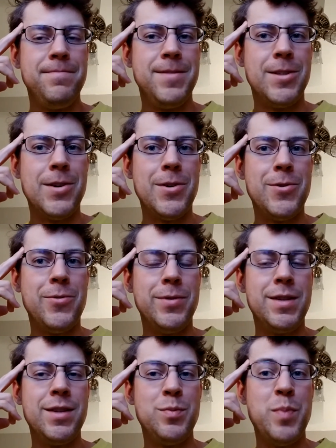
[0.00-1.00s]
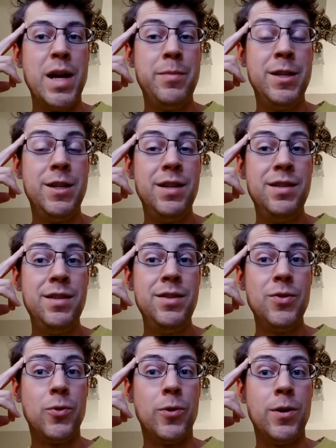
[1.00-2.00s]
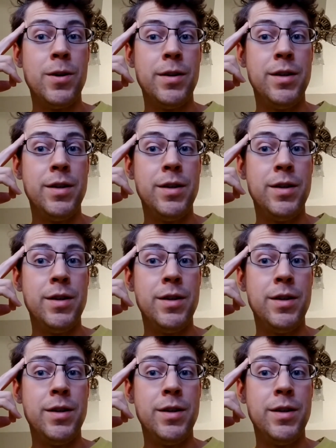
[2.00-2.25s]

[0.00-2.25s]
So was this baby Jesus or